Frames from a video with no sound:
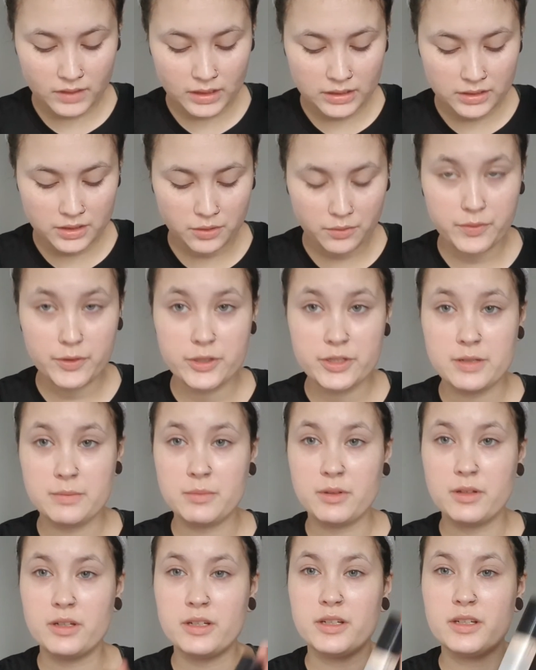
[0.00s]
So first
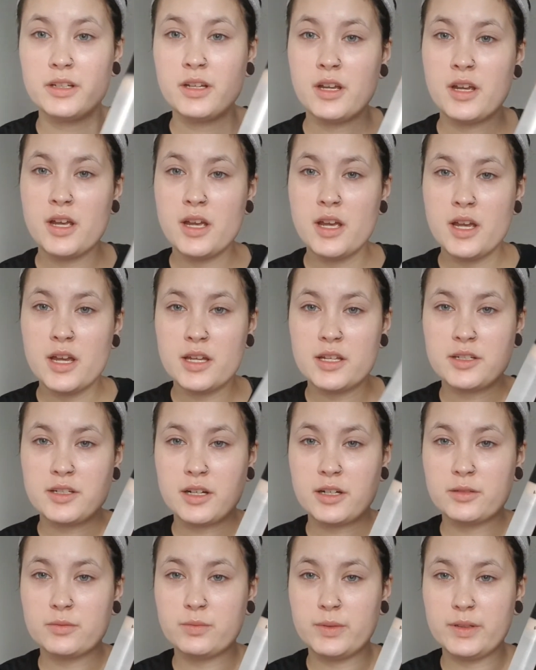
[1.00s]
I'm gonna
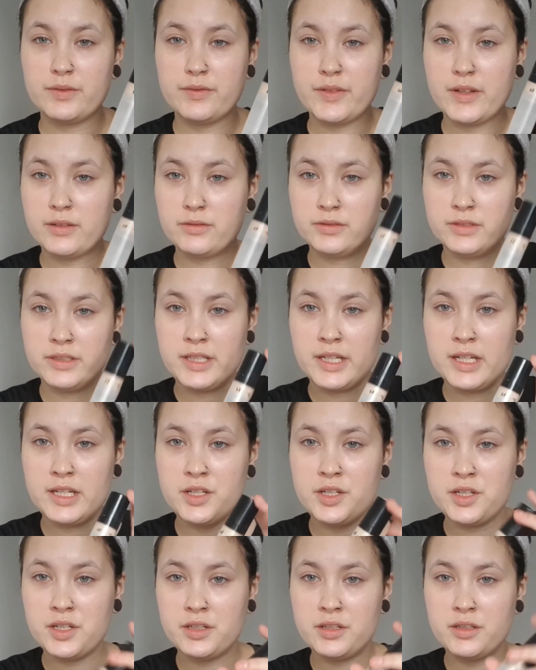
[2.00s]
start with
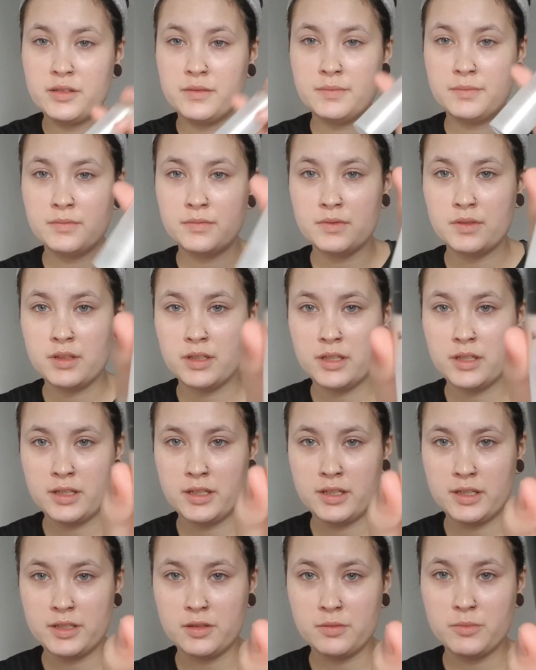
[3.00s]
foundation.
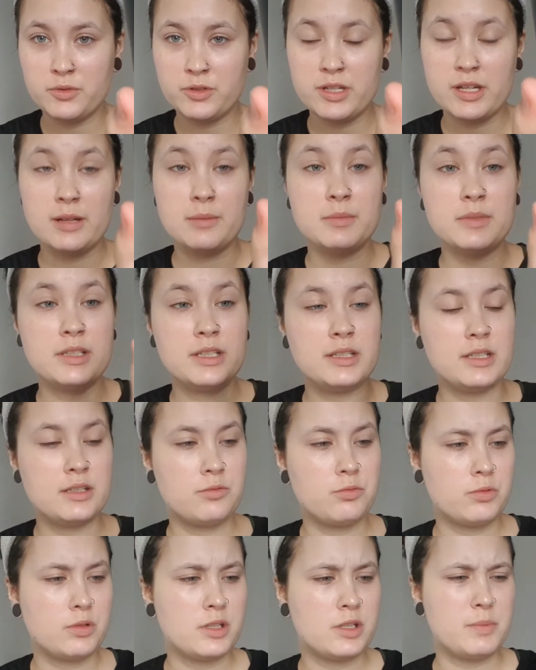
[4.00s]
It's almost empty.
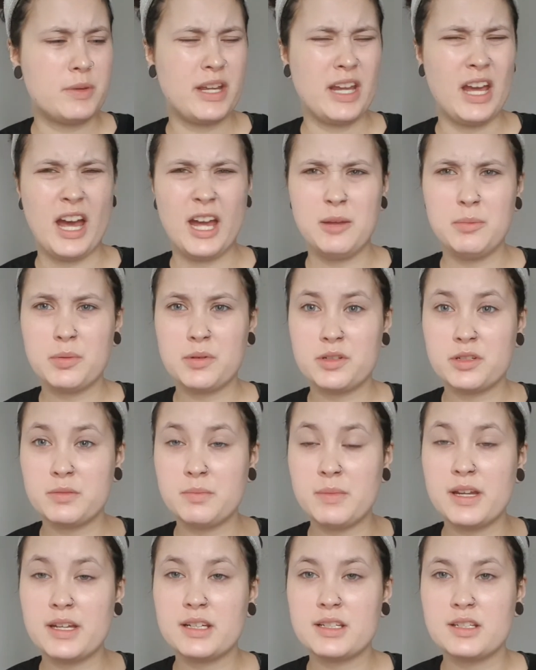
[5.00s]
This one is by Hype
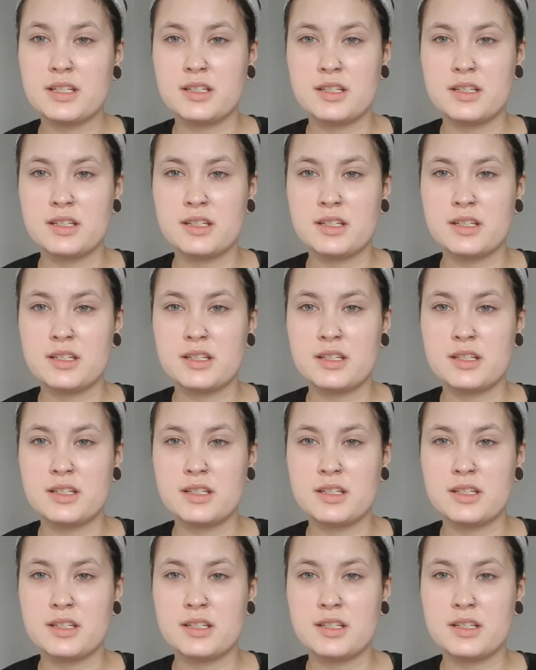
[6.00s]
Cosmetics.